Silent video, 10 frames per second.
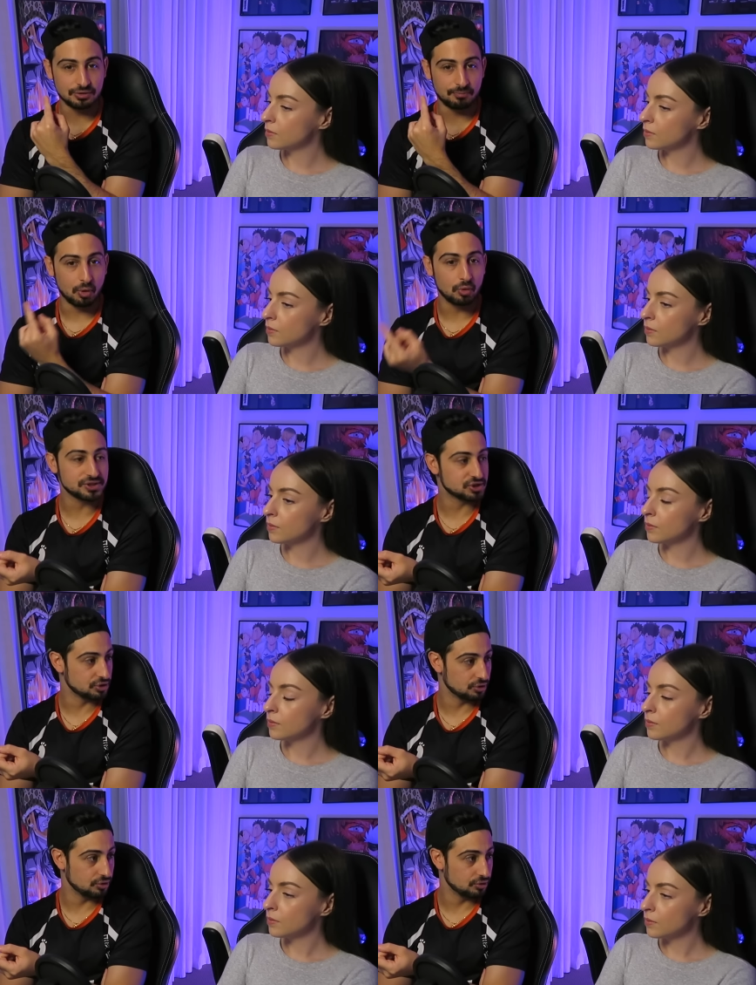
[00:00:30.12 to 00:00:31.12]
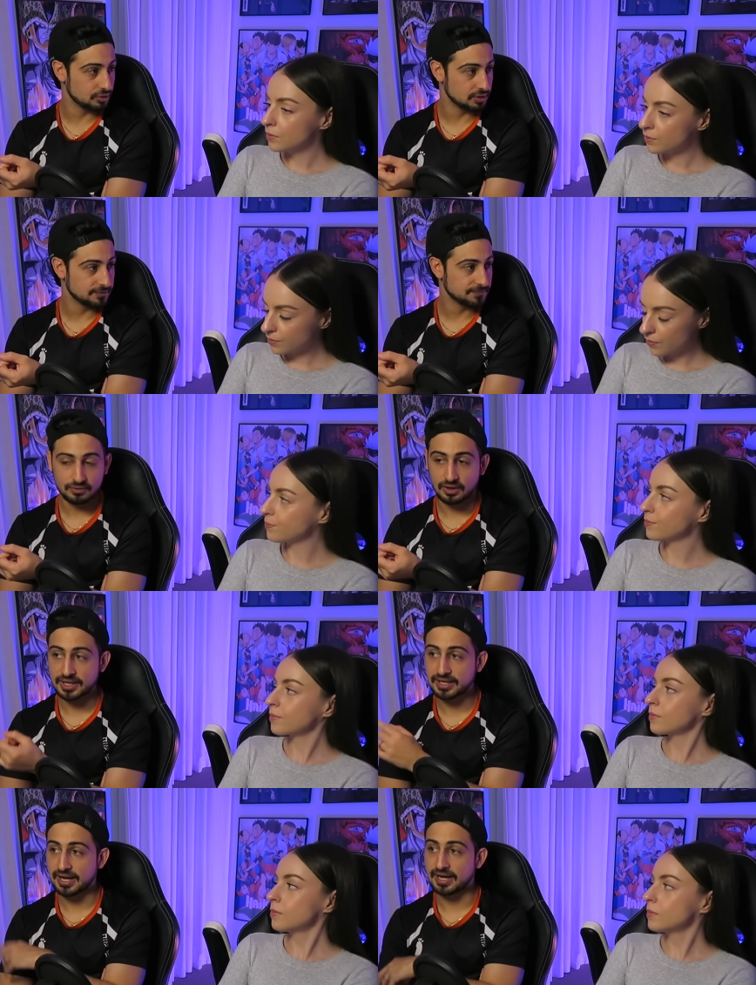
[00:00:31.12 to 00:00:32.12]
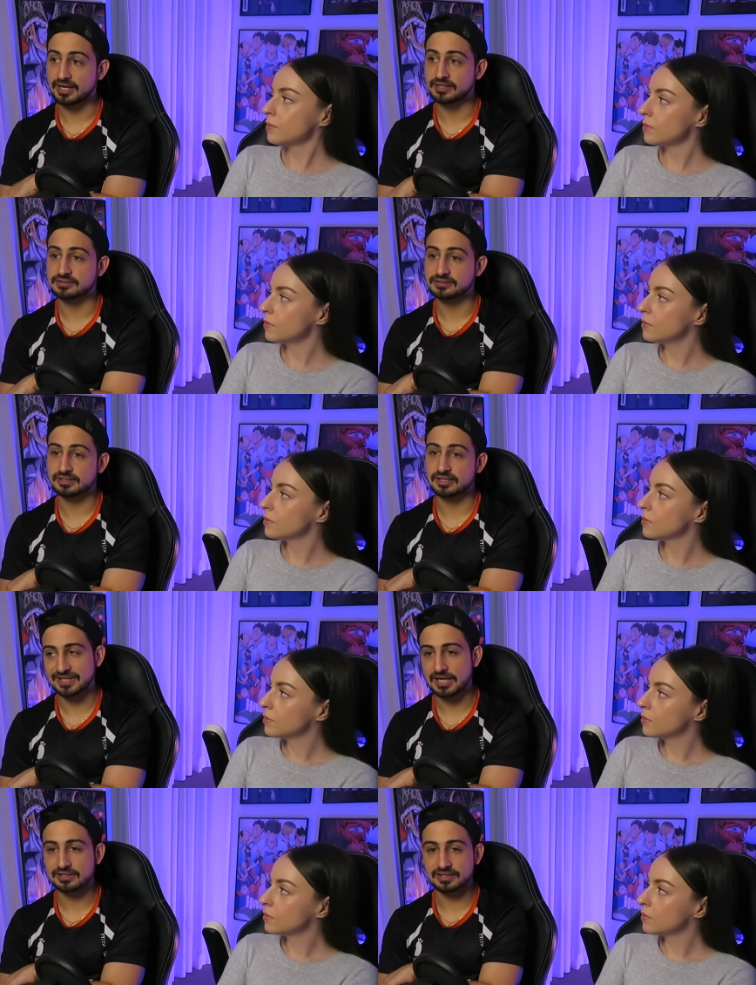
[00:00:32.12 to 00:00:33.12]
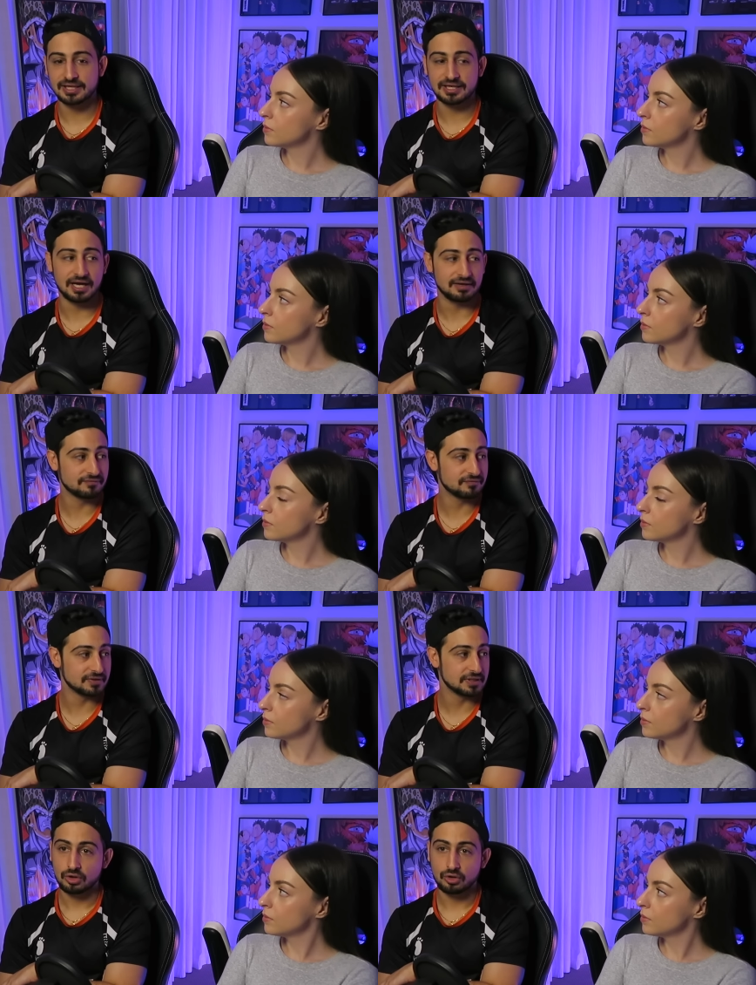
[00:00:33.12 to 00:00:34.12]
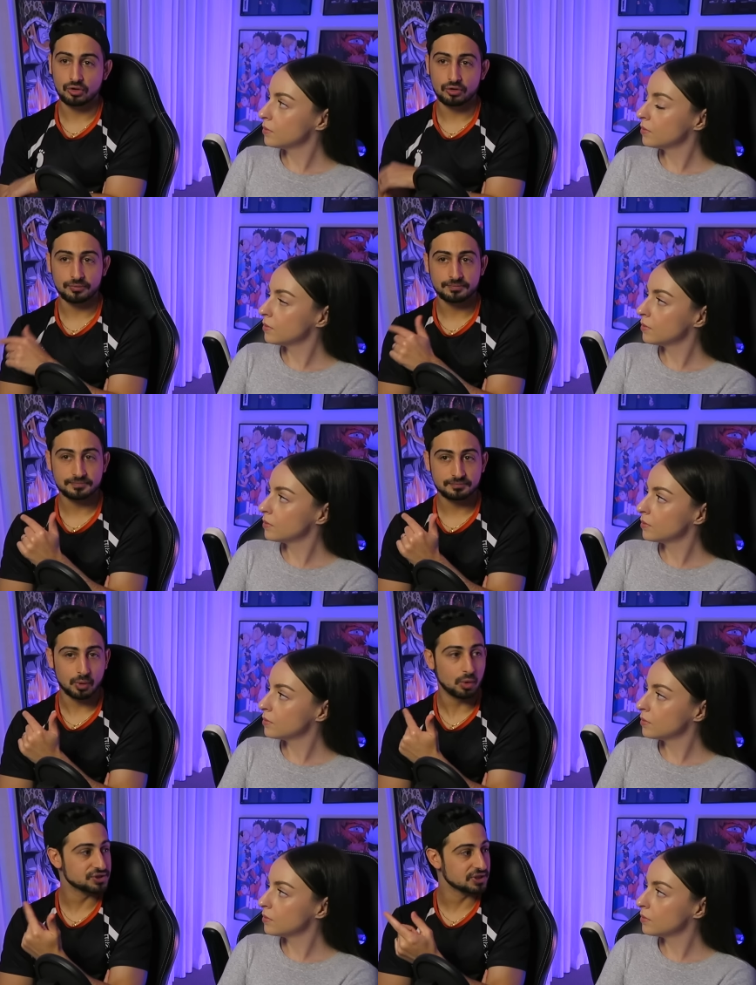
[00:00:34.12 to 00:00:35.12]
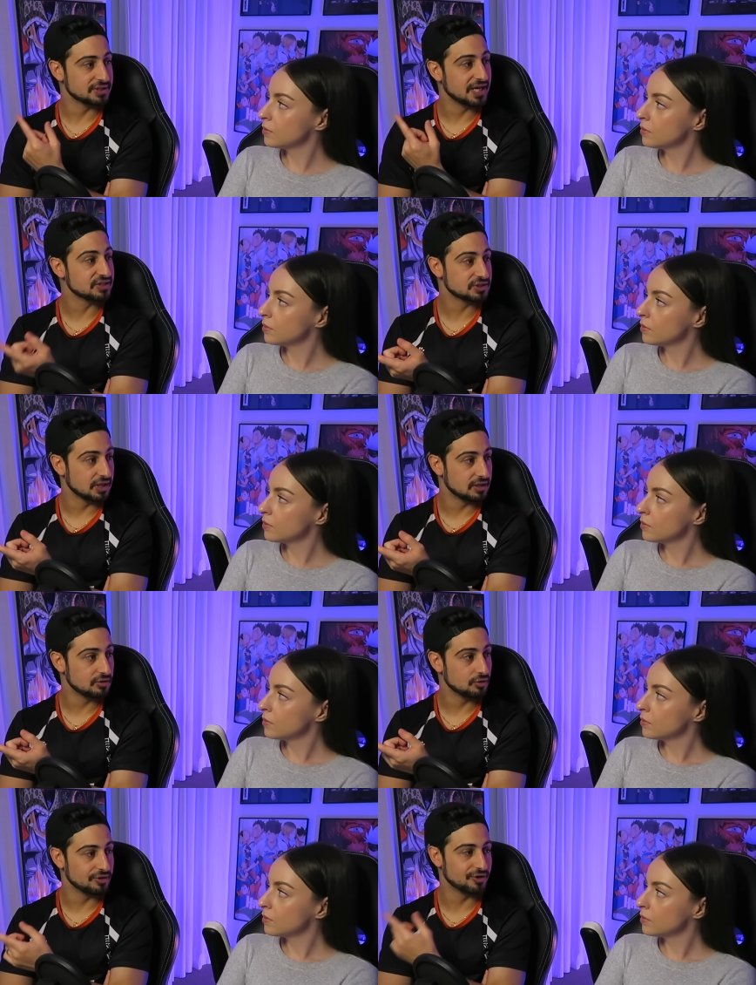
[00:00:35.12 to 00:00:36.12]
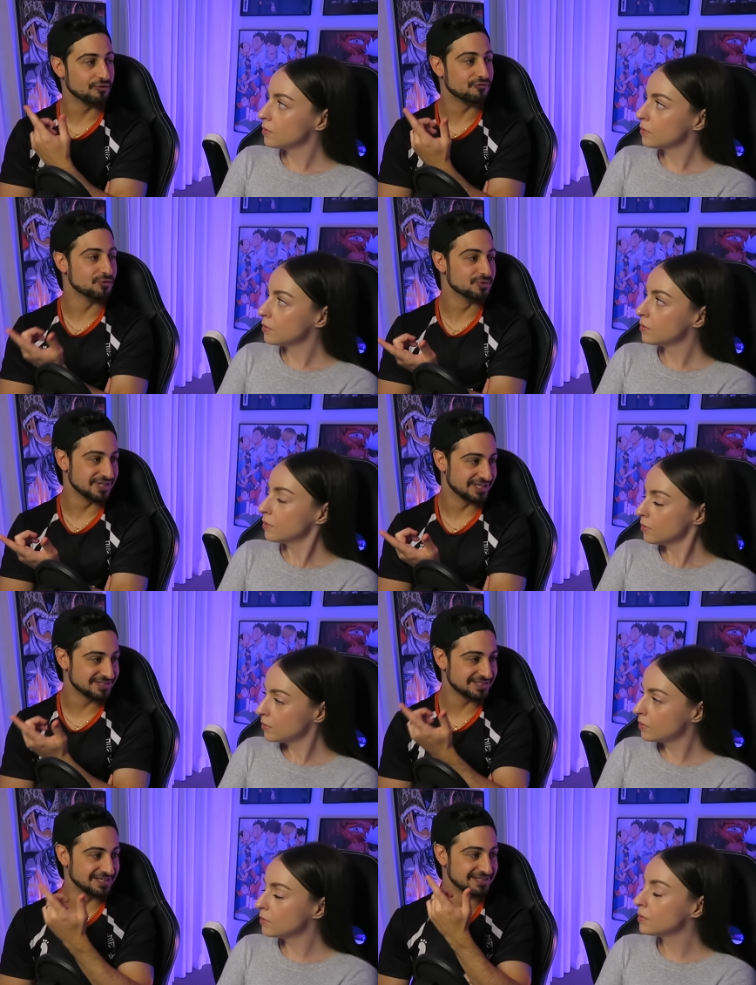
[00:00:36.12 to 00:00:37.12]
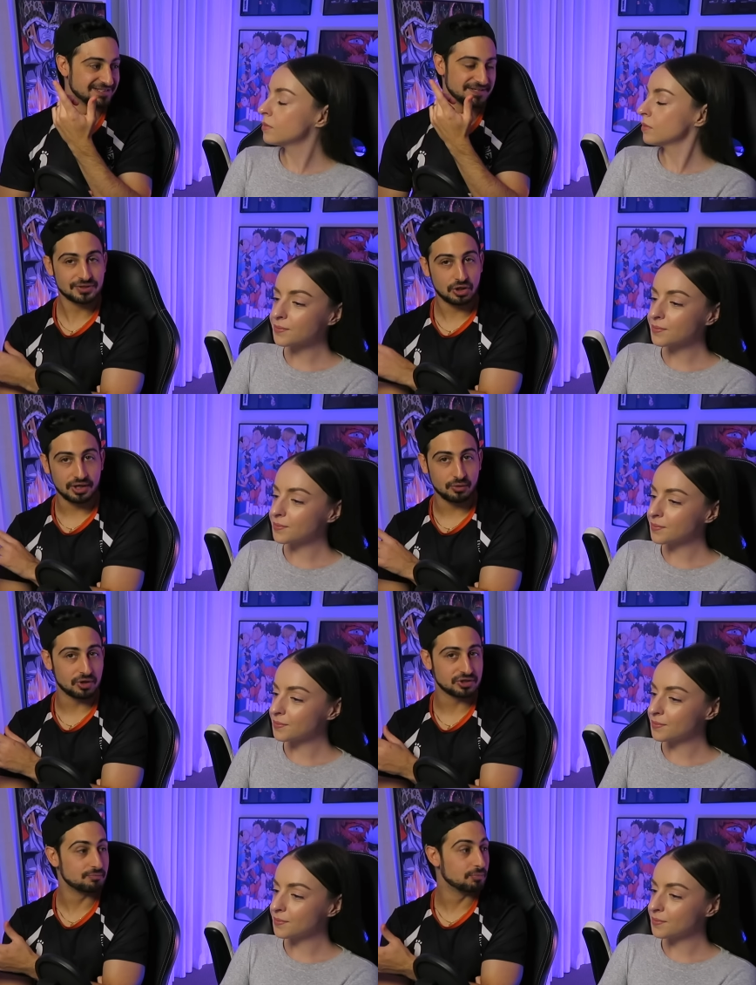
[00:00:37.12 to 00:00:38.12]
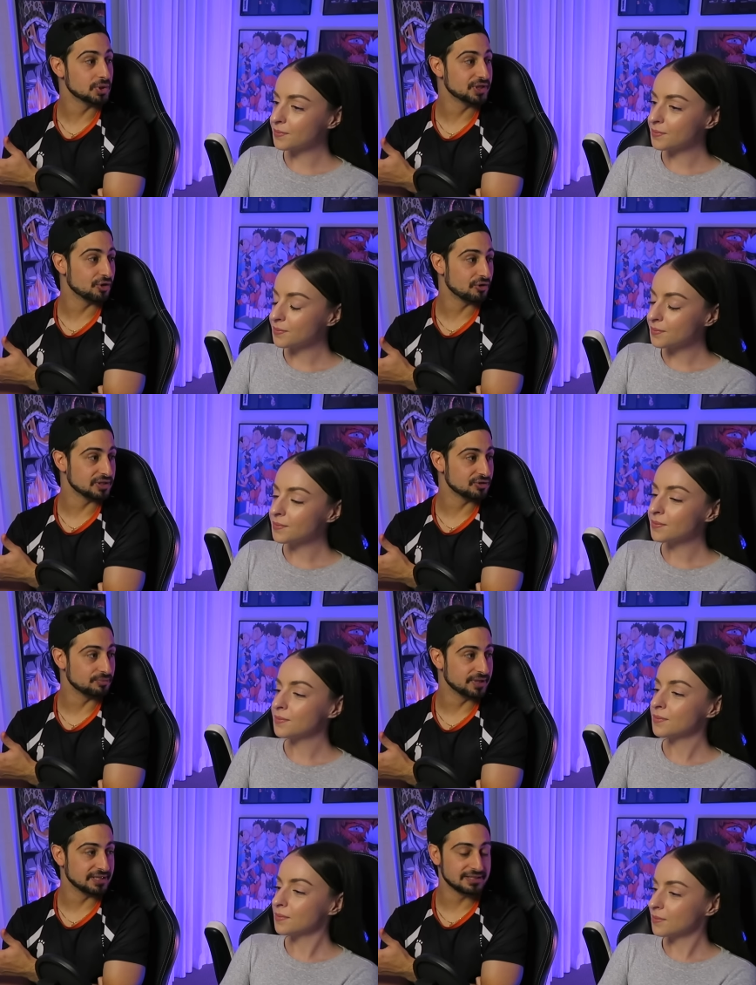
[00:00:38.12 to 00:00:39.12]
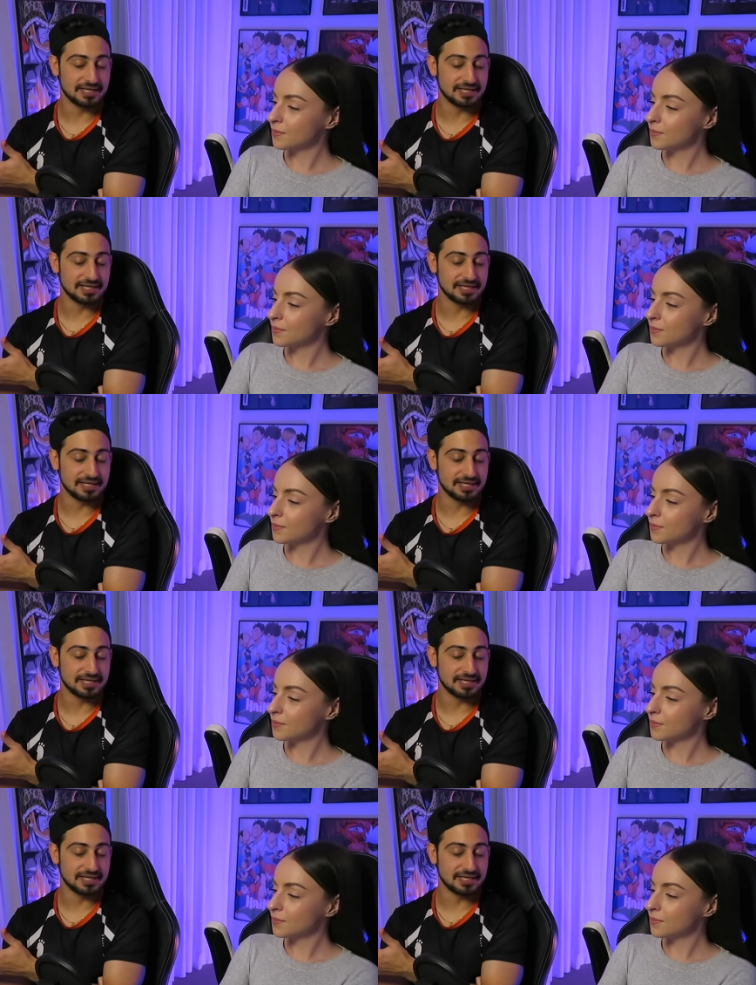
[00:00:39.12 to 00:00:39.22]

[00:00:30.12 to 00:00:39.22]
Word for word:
Speaker 1: to poison her, right? And luckily enough, her poison tester, or her food tester, kind of wanted to bully her a little bit